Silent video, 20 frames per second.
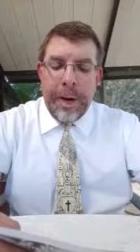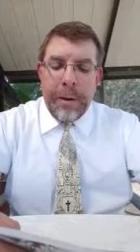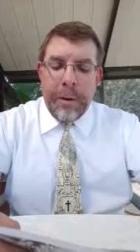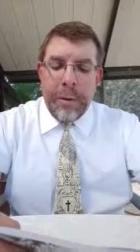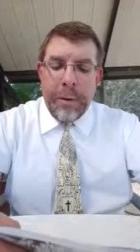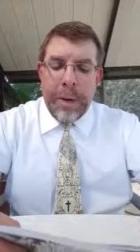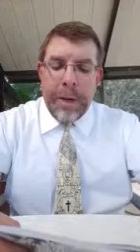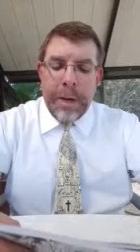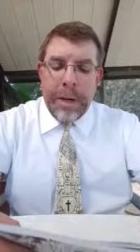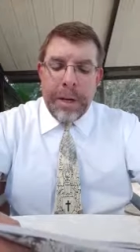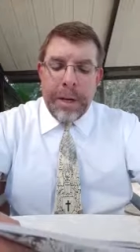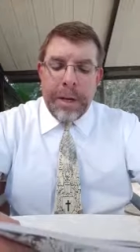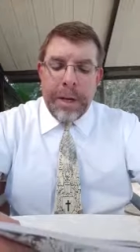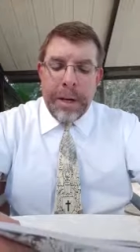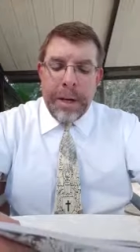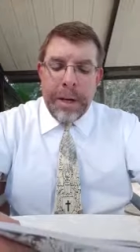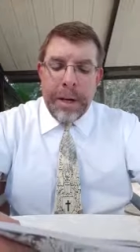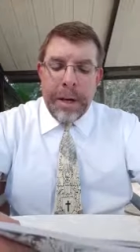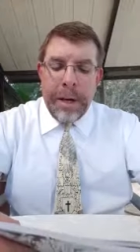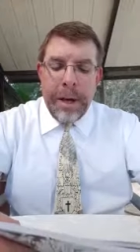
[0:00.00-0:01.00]
and
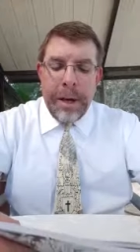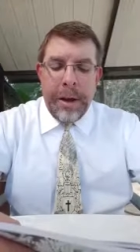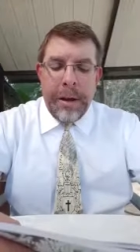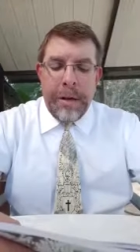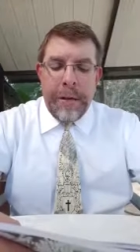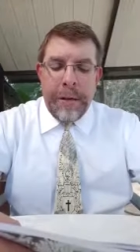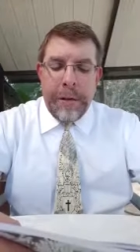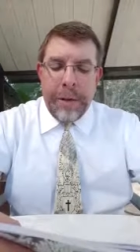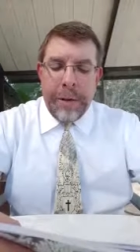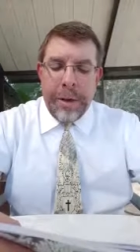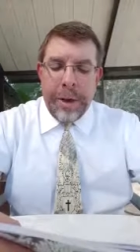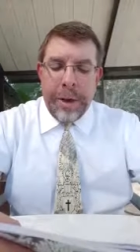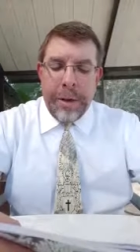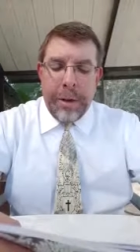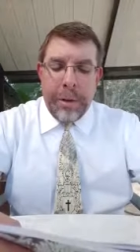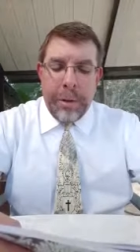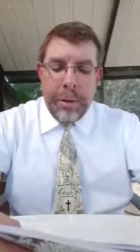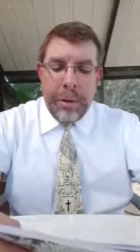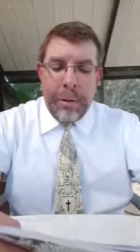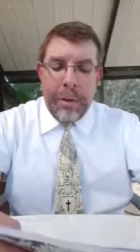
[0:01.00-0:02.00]
witnessing for the
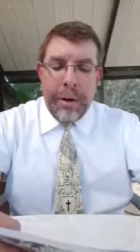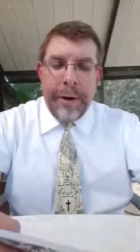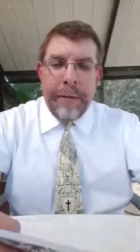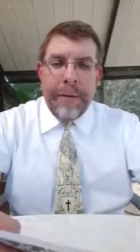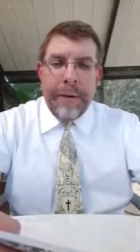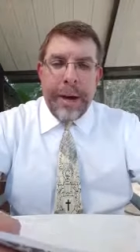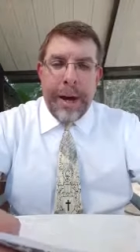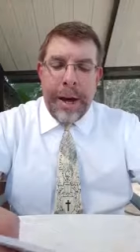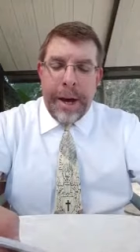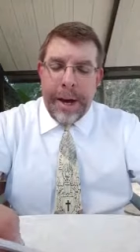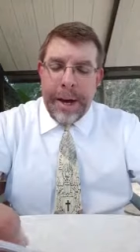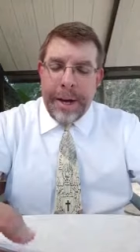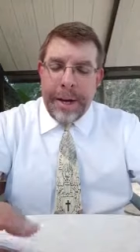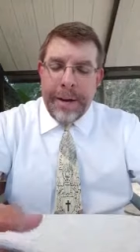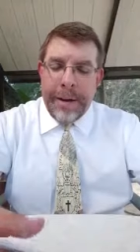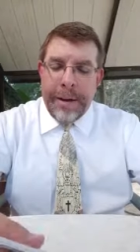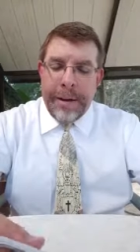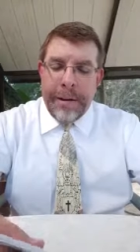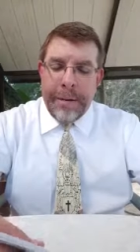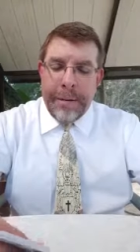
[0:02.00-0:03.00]
glory of
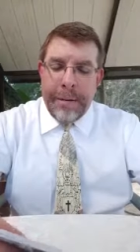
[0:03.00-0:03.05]
God.